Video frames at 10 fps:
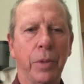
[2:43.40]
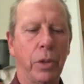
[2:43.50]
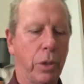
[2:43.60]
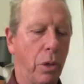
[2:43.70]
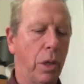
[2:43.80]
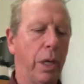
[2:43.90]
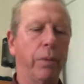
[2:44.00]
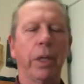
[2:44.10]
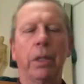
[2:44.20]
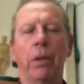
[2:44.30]
So I
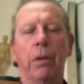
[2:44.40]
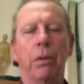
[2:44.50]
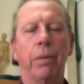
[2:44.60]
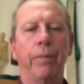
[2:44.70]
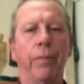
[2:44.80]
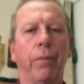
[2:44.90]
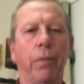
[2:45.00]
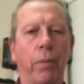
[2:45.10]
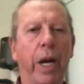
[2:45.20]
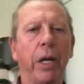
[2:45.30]
would
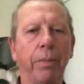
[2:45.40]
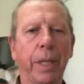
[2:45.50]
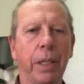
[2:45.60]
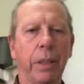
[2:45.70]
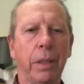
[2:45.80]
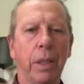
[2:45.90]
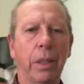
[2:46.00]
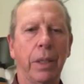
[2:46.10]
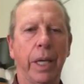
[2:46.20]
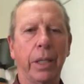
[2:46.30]
recommend
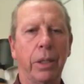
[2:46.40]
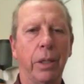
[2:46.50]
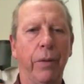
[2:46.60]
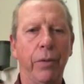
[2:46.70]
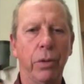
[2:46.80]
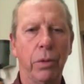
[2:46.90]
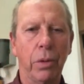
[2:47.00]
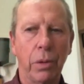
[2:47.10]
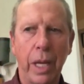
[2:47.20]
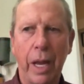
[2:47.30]
that if you
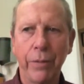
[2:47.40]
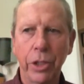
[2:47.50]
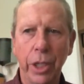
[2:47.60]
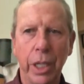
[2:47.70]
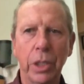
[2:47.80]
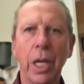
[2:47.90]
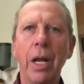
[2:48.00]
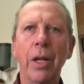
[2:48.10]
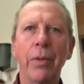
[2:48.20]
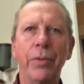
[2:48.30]
have a chance,
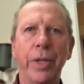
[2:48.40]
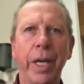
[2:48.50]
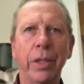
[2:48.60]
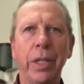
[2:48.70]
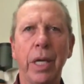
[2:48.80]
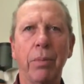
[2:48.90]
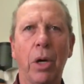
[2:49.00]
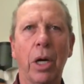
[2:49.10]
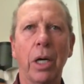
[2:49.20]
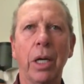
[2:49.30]
take
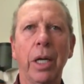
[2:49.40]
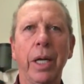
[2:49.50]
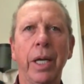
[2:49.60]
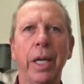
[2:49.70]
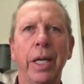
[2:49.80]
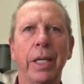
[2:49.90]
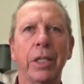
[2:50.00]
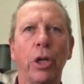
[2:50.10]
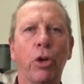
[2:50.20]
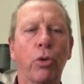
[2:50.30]
TMR. It
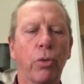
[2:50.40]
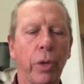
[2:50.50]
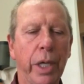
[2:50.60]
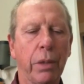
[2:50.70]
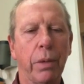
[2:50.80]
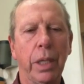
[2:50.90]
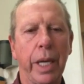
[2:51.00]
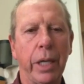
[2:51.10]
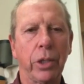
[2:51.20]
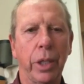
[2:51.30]
is a great, great
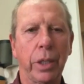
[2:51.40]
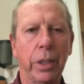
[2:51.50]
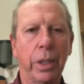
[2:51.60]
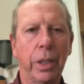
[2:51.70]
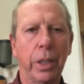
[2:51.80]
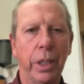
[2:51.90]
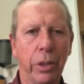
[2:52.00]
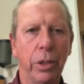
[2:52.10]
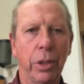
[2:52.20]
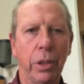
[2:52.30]
adjunct
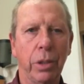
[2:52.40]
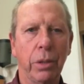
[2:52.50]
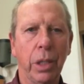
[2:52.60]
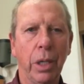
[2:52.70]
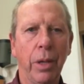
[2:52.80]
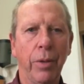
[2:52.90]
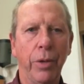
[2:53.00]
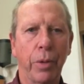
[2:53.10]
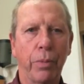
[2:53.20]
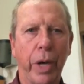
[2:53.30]
into
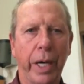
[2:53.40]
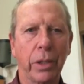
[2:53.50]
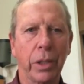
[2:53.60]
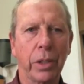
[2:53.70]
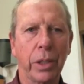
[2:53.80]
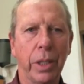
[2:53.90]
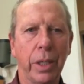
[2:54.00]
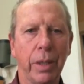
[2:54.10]
your practice.